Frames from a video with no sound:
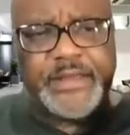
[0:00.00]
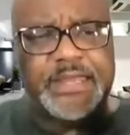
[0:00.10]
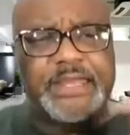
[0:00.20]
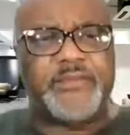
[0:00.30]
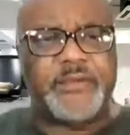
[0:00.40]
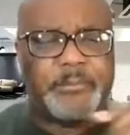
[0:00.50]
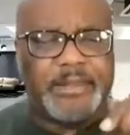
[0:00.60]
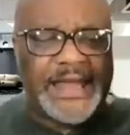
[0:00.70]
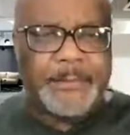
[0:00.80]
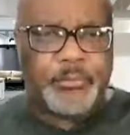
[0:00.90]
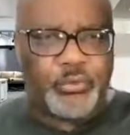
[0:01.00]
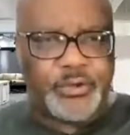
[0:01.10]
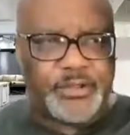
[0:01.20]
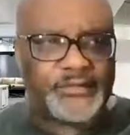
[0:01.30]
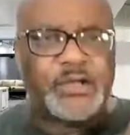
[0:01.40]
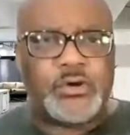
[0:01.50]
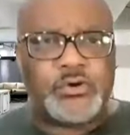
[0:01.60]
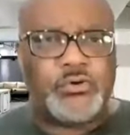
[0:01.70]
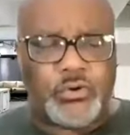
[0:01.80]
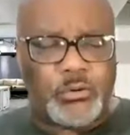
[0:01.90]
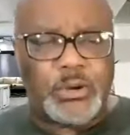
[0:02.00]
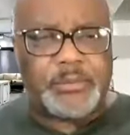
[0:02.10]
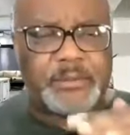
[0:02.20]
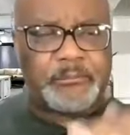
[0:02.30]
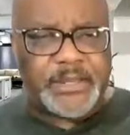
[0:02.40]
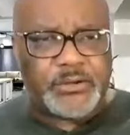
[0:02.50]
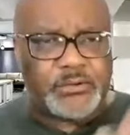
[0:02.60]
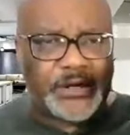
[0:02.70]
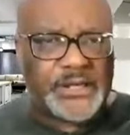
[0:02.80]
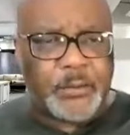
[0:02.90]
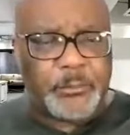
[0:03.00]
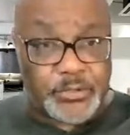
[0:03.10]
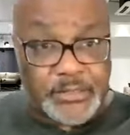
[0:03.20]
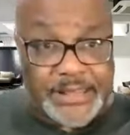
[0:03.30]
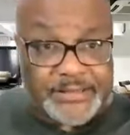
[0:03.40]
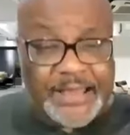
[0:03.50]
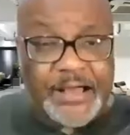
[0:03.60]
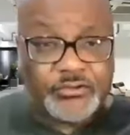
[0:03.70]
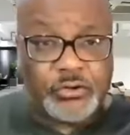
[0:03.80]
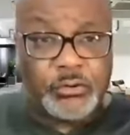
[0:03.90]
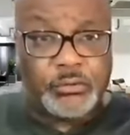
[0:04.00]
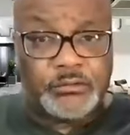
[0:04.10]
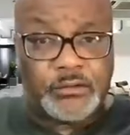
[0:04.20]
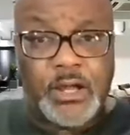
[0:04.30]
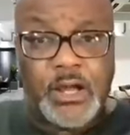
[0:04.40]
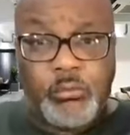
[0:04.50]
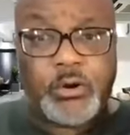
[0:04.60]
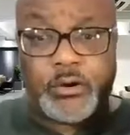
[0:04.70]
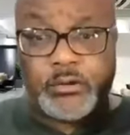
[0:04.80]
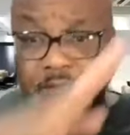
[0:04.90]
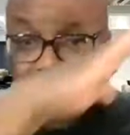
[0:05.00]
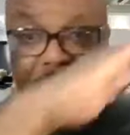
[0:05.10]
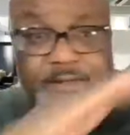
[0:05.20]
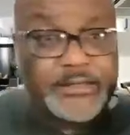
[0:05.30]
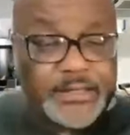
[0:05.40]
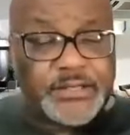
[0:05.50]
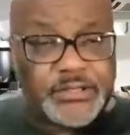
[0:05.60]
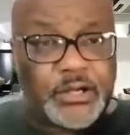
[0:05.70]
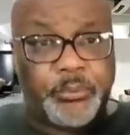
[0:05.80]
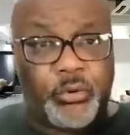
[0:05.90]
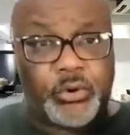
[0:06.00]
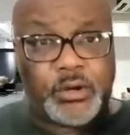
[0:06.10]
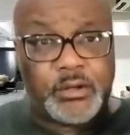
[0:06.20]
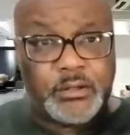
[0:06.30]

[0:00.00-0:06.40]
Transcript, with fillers: that even black boys who grow up in middle and upper class households were likely to end up poor,